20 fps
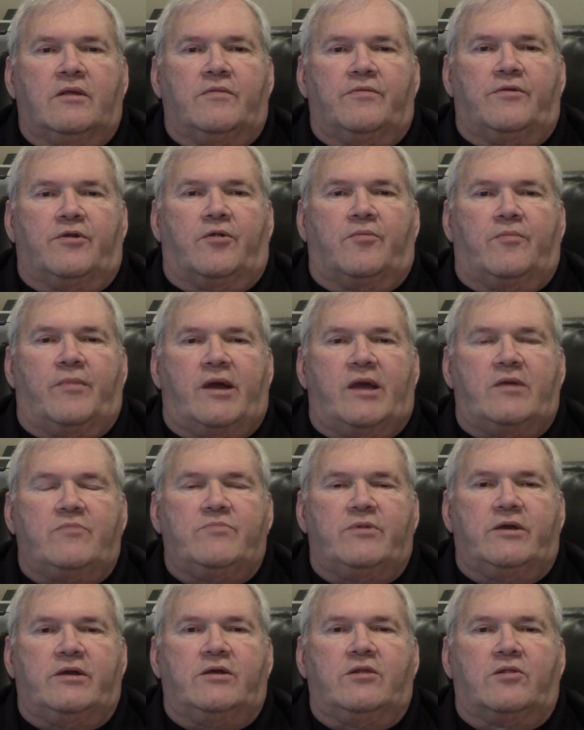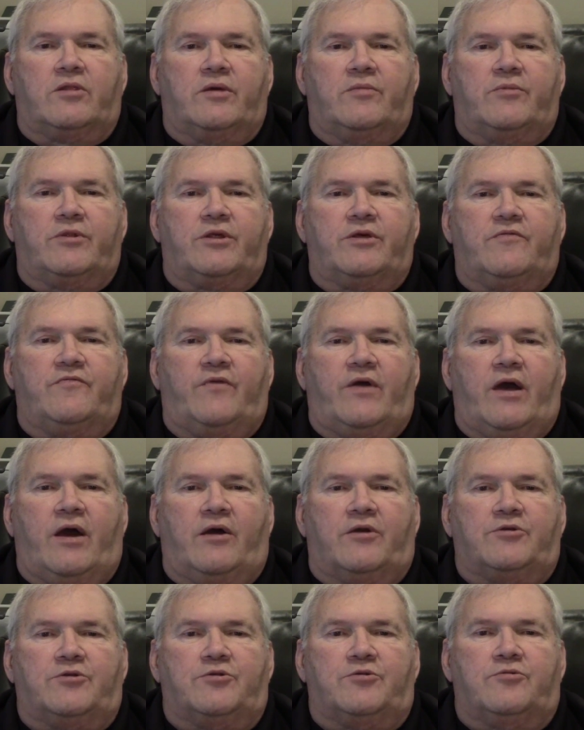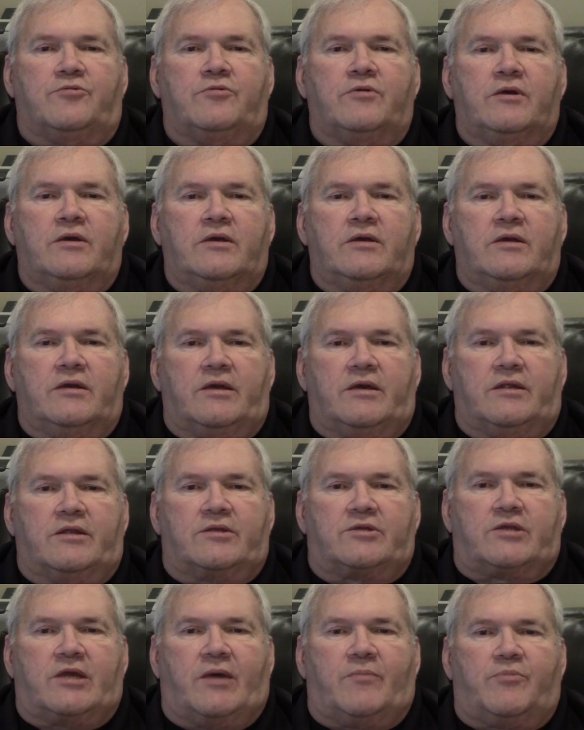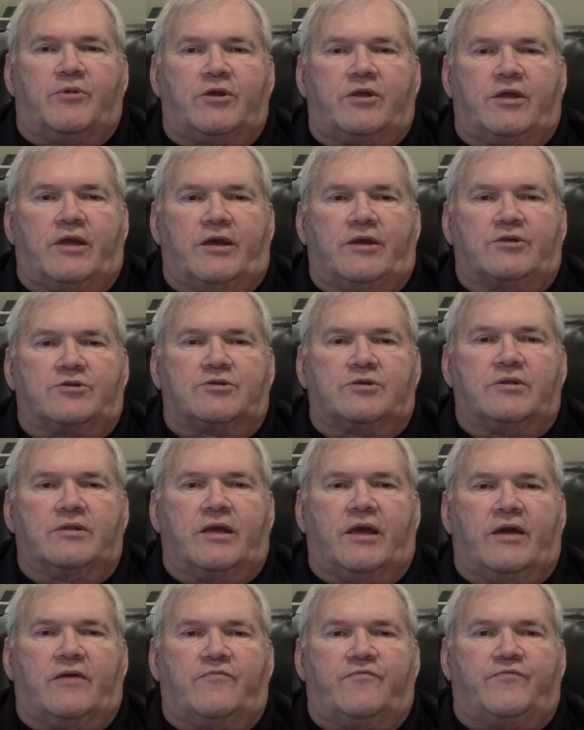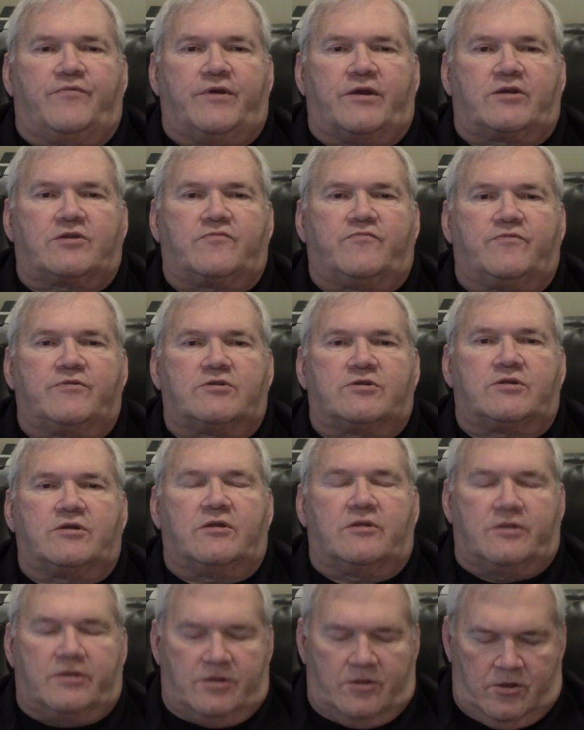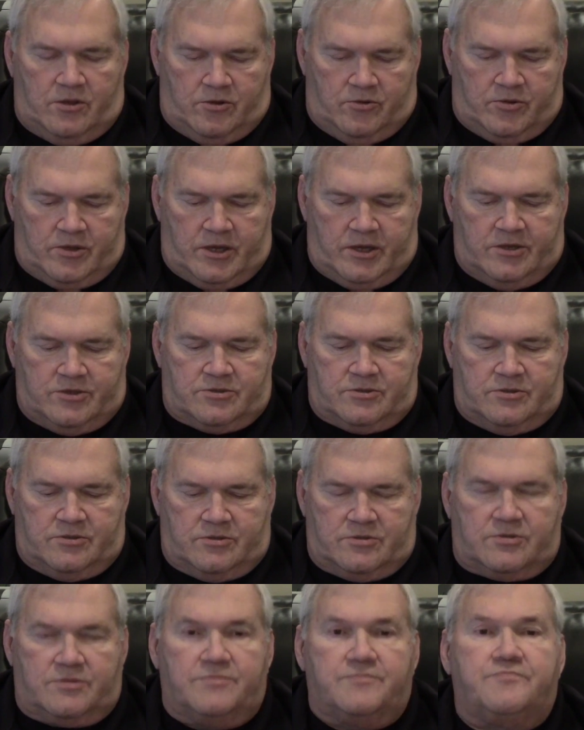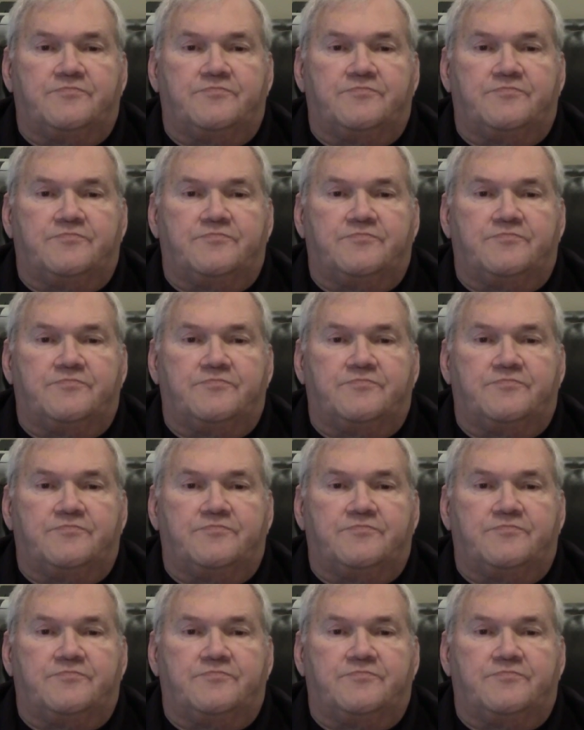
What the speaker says: There may be limited value in its application at fixed facility locations.